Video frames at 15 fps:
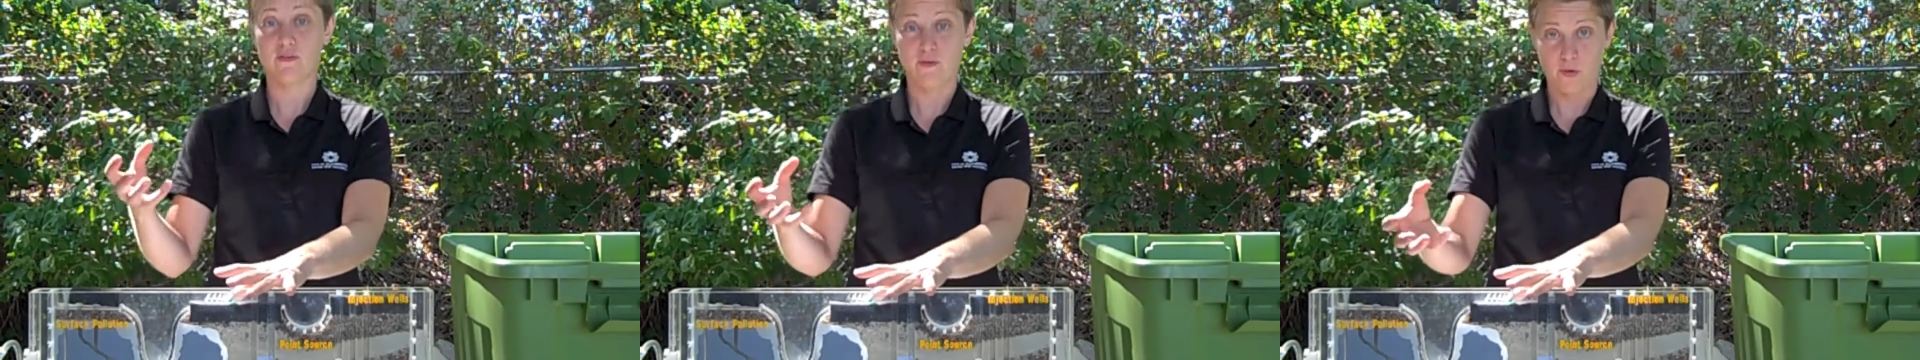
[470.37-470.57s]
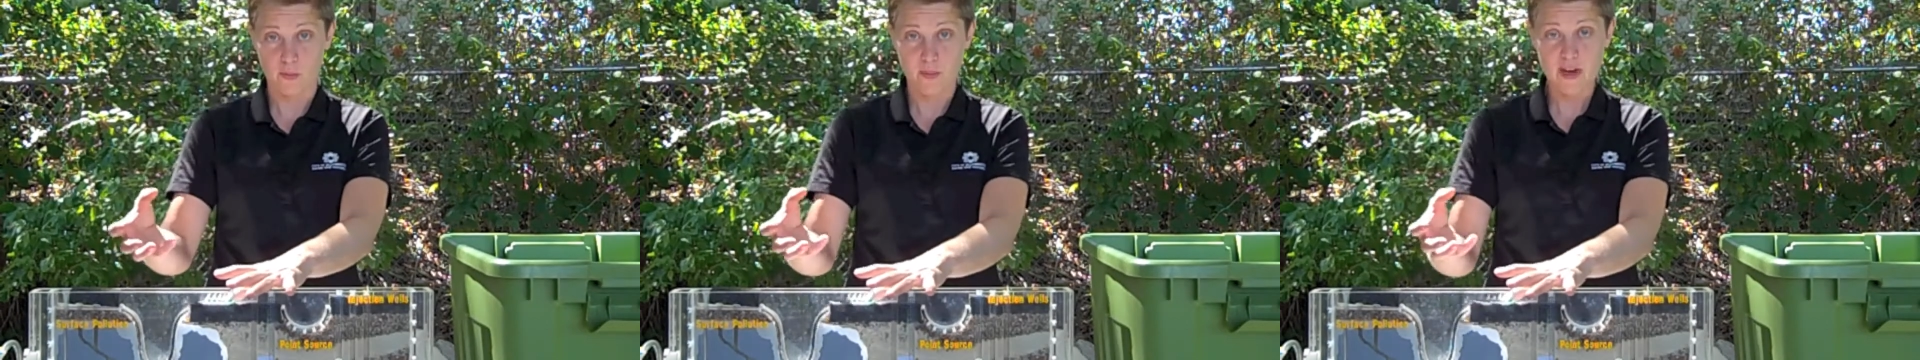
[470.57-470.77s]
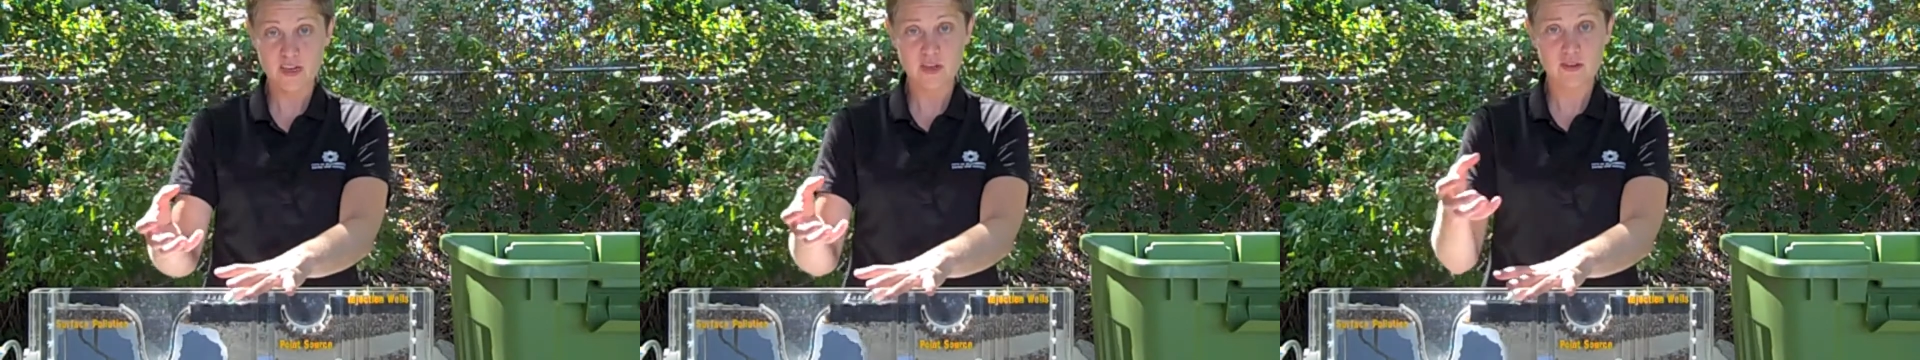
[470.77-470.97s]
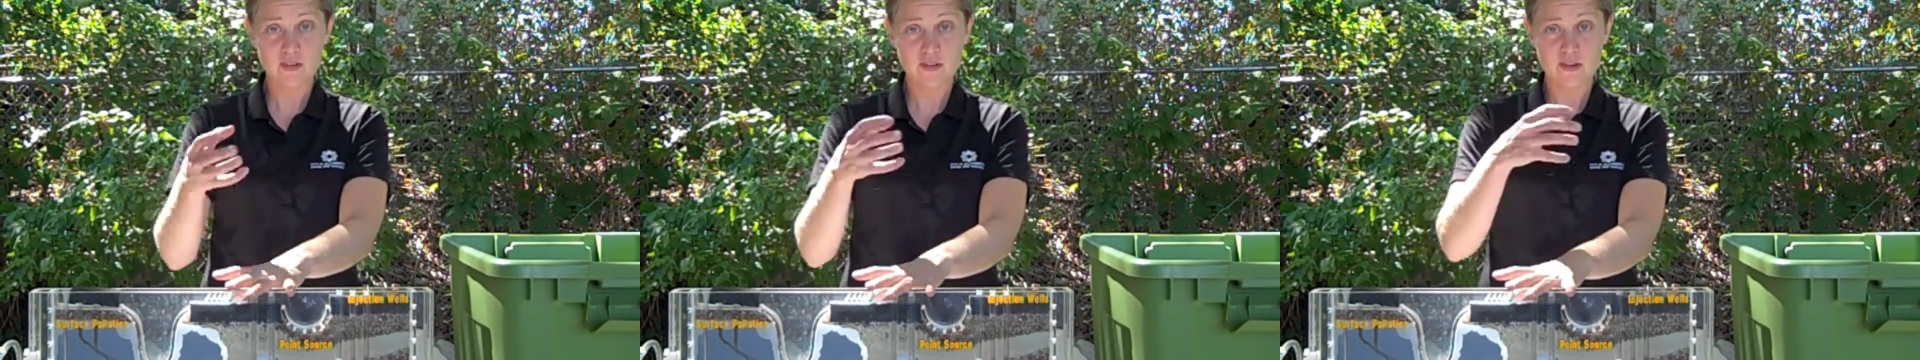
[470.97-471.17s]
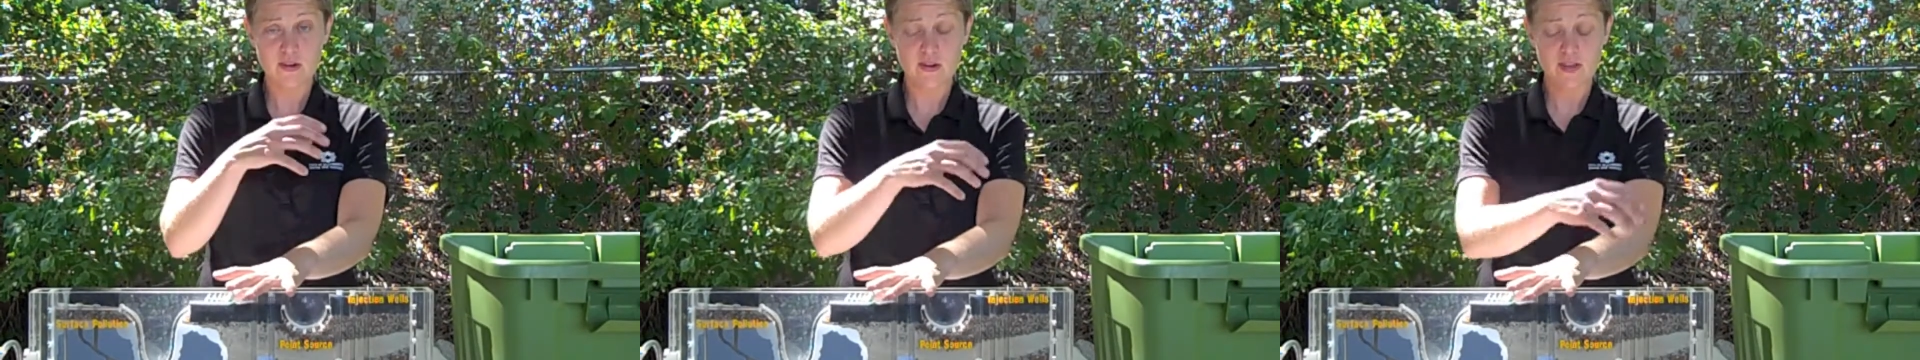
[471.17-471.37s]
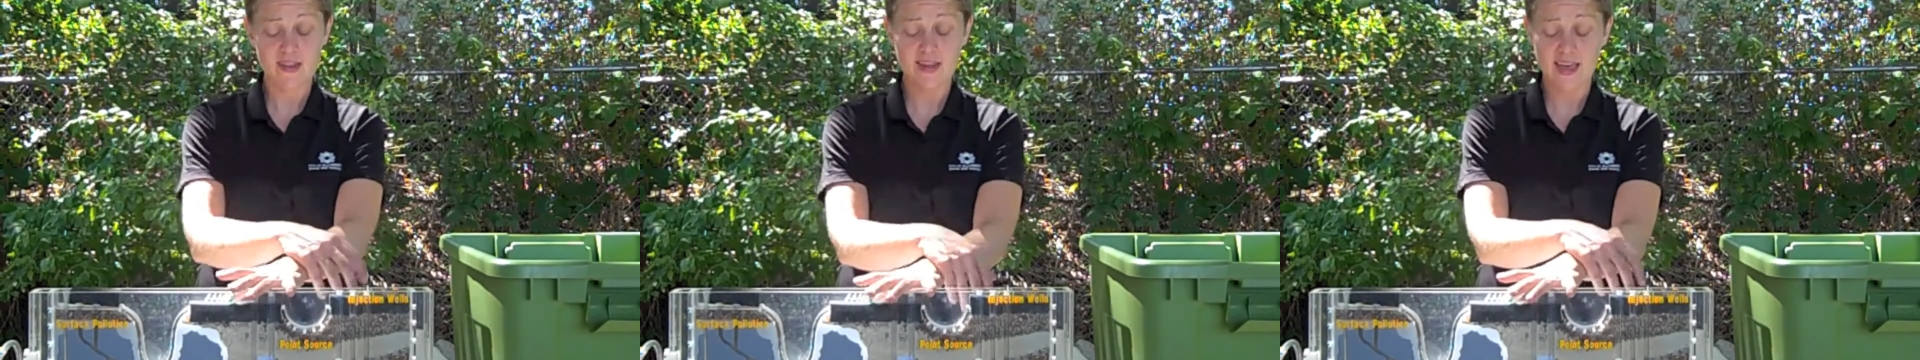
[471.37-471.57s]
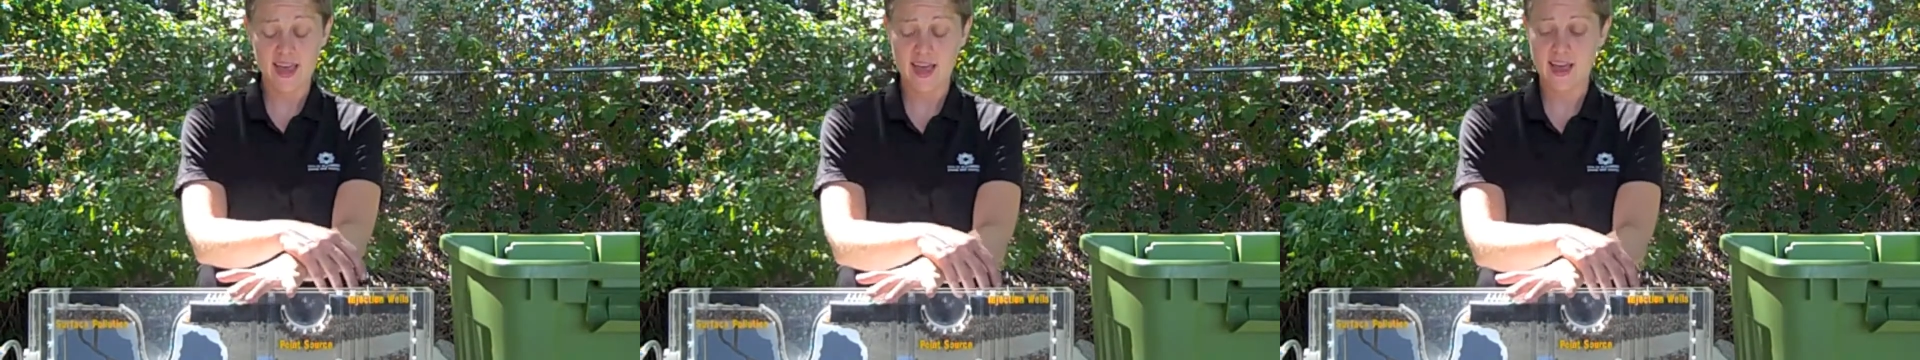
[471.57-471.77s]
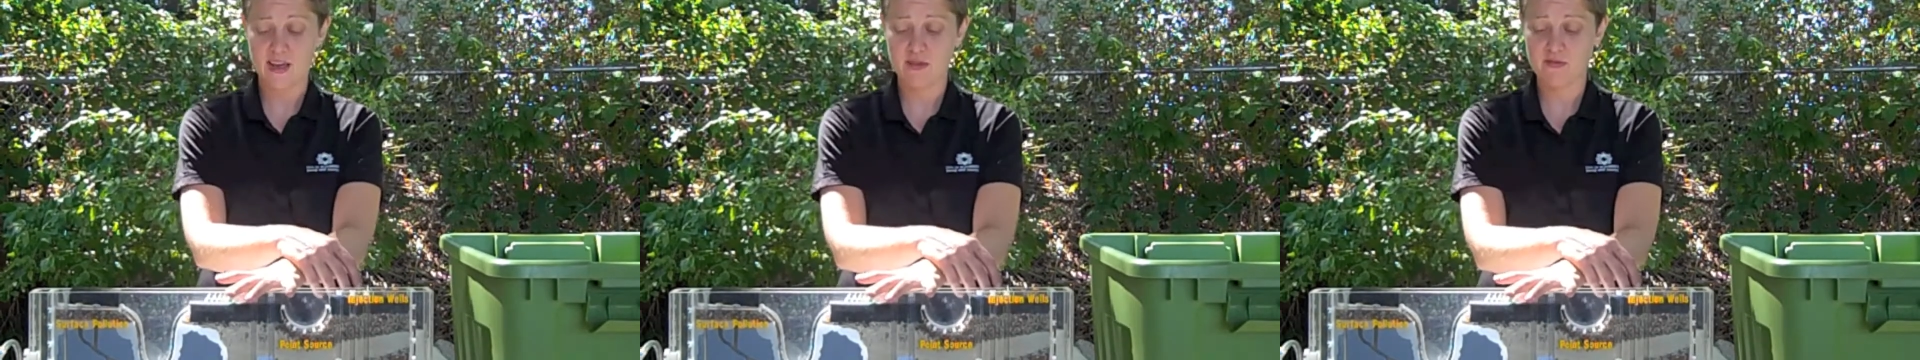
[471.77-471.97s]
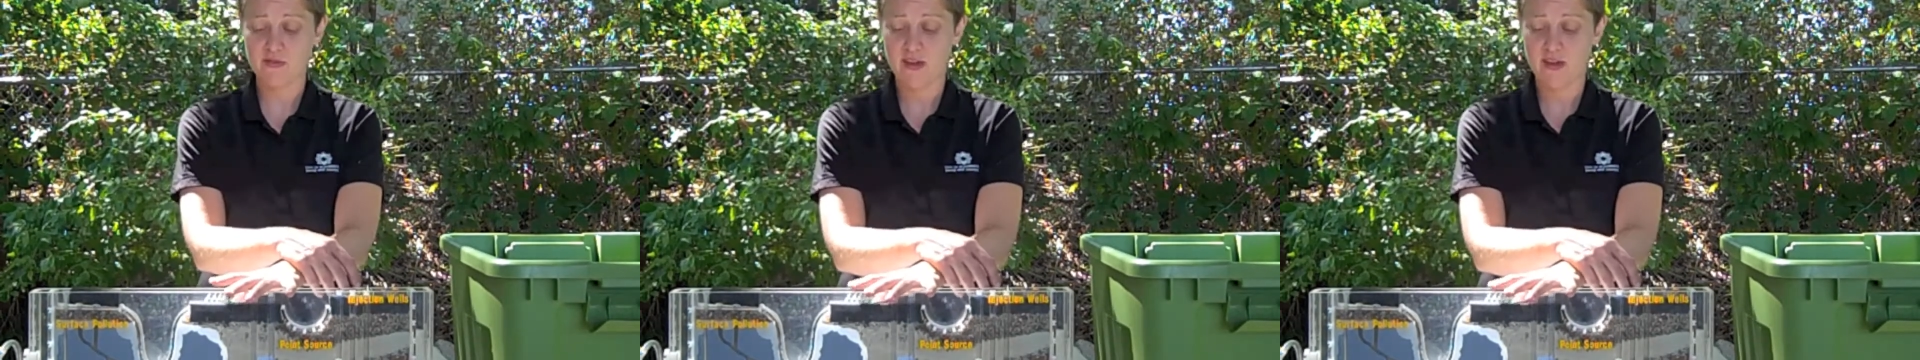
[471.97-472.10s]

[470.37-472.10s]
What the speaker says: formations that are in the cave,